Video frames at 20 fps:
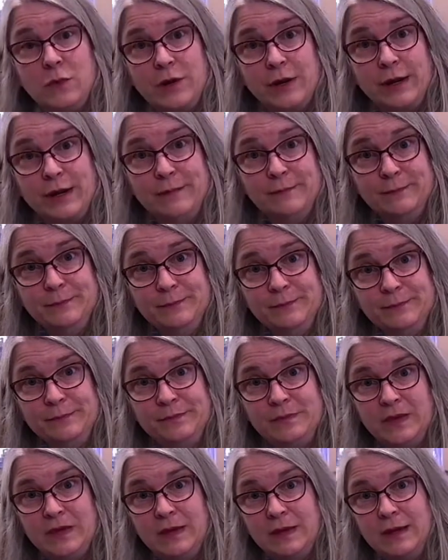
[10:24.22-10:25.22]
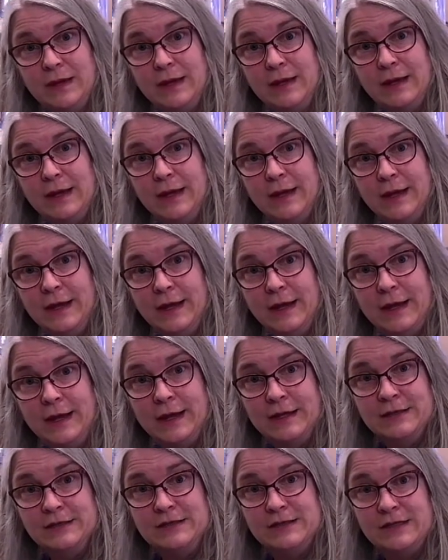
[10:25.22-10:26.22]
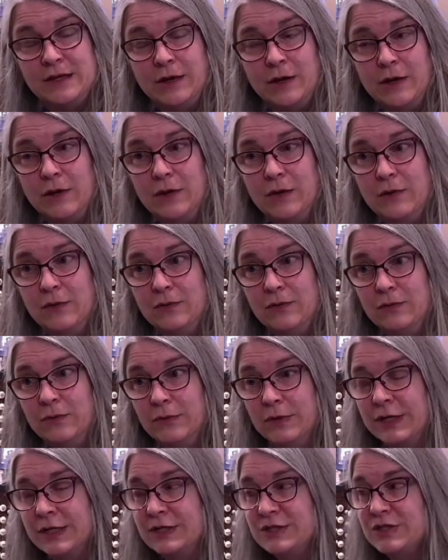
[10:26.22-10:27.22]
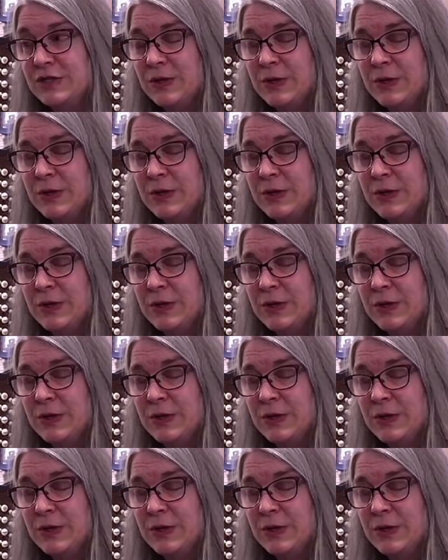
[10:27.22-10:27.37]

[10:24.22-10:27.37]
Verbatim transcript: the organ. And so we're going to